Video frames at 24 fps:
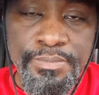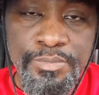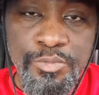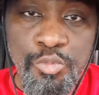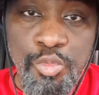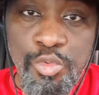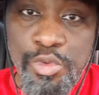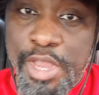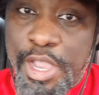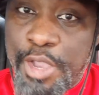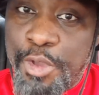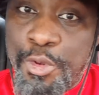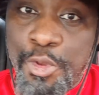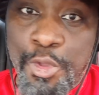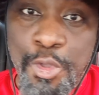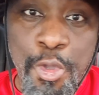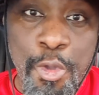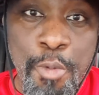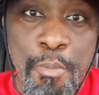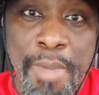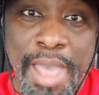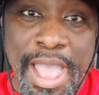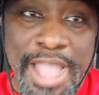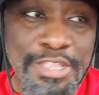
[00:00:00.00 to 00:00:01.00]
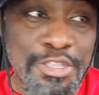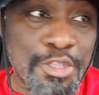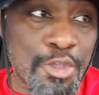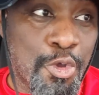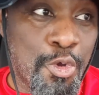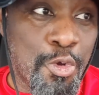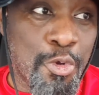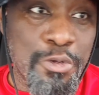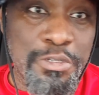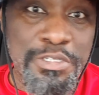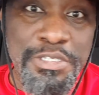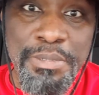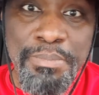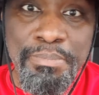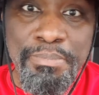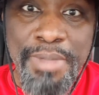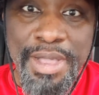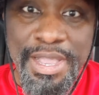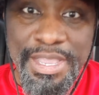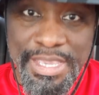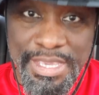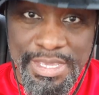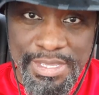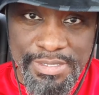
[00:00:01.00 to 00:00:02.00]
We're not going to go back to horse and
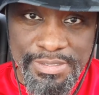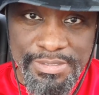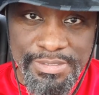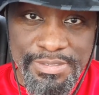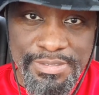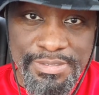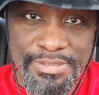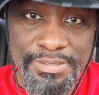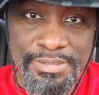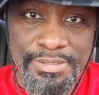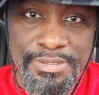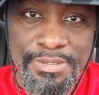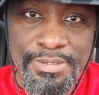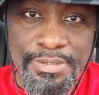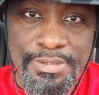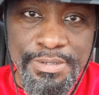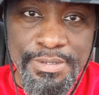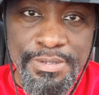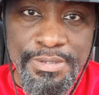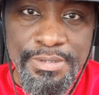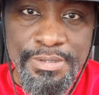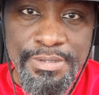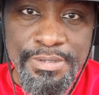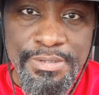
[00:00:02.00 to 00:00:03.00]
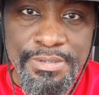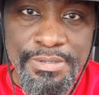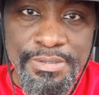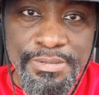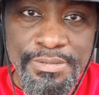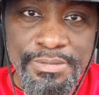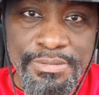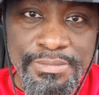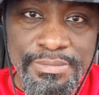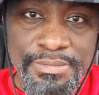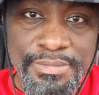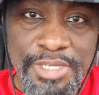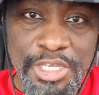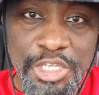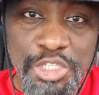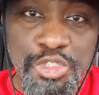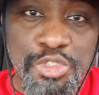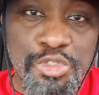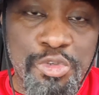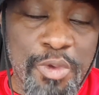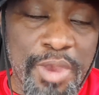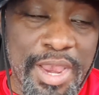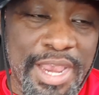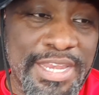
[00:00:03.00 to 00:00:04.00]
buggies and
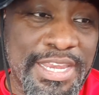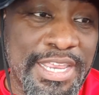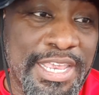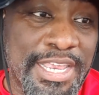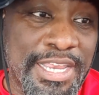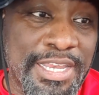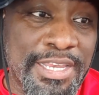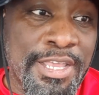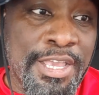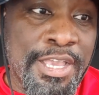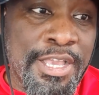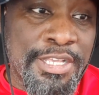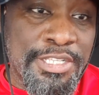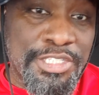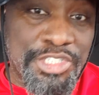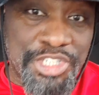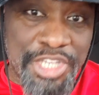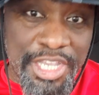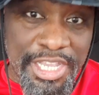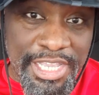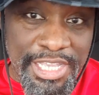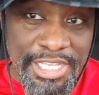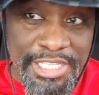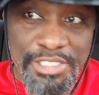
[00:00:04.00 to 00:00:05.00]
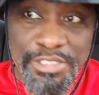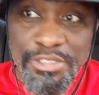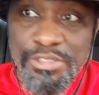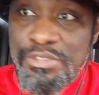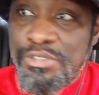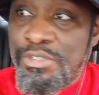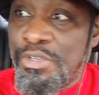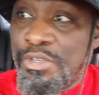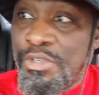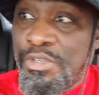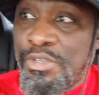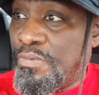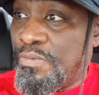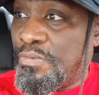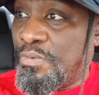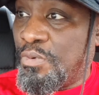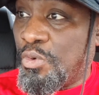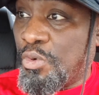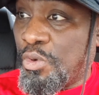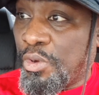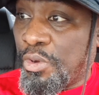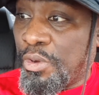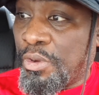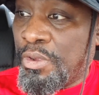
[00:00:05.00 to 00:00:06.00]
trading chickens
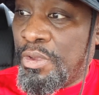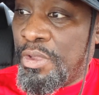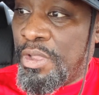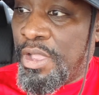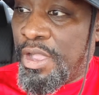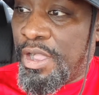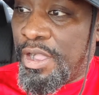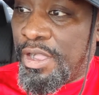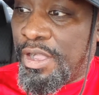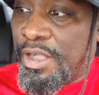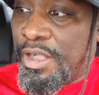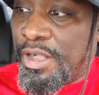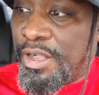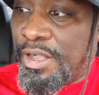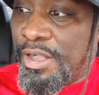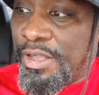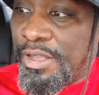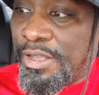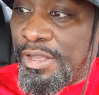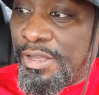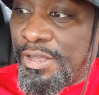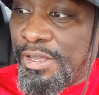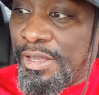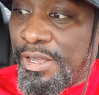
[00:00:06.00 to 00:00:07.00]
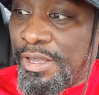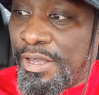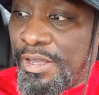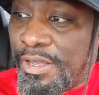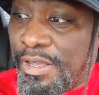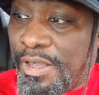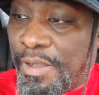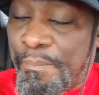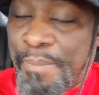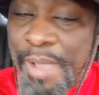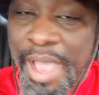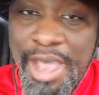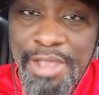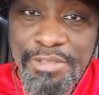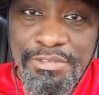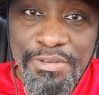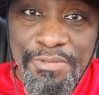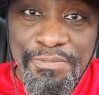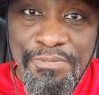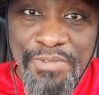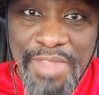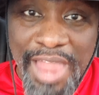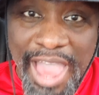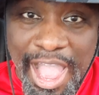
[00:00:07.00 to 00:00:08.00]
for a pound
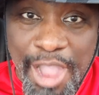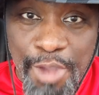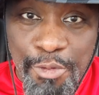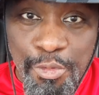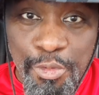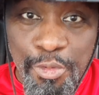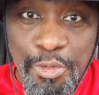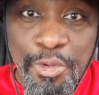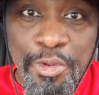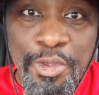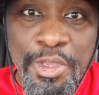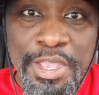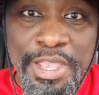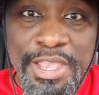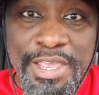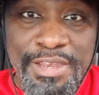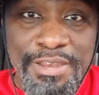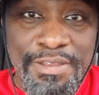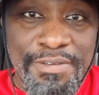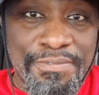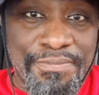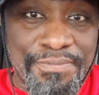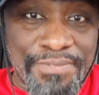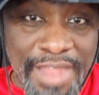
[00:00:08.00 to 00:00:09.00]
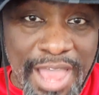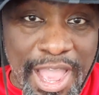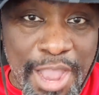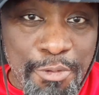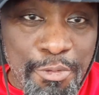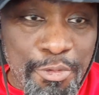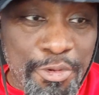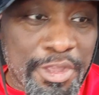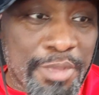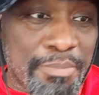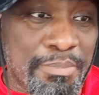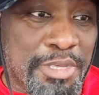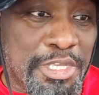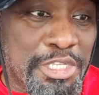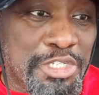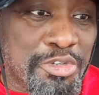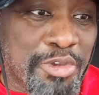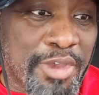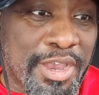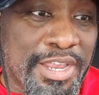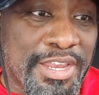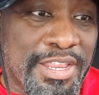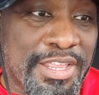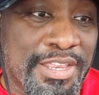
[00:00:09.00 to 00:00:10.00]
of flour, and the flour can be
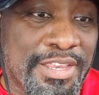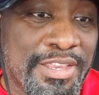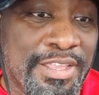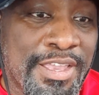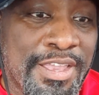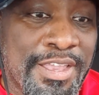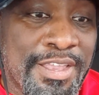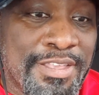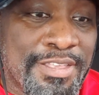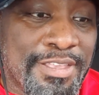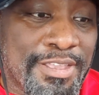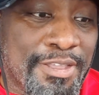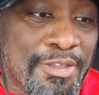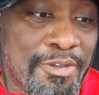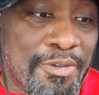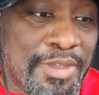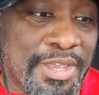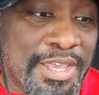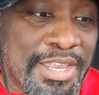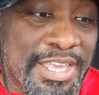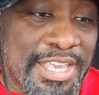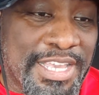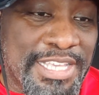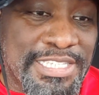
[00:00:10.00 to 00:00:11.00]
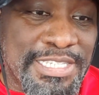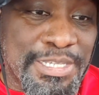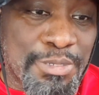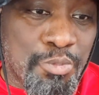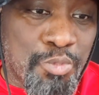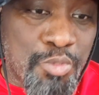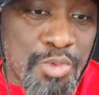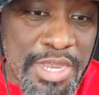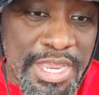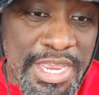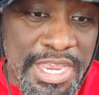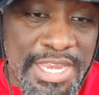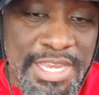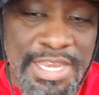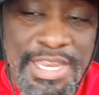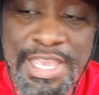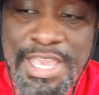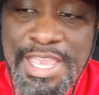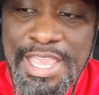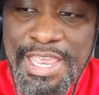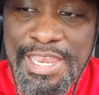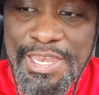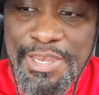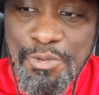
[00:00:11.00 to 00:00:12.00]
traded to go ahead and get some wheat,
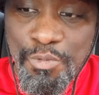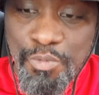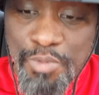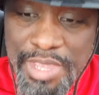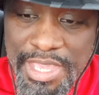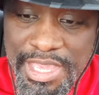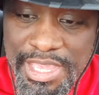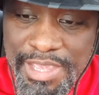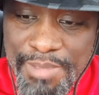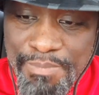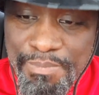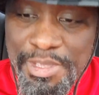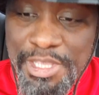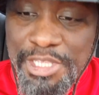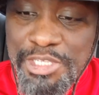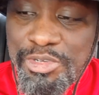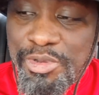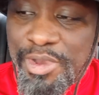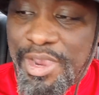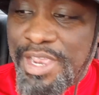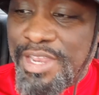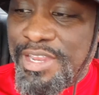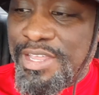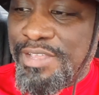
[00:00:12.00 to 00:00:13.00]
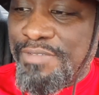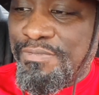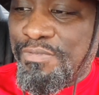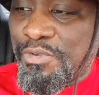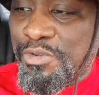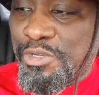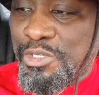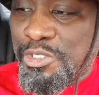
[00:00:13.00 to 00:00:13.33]
and the wheat can be traded for the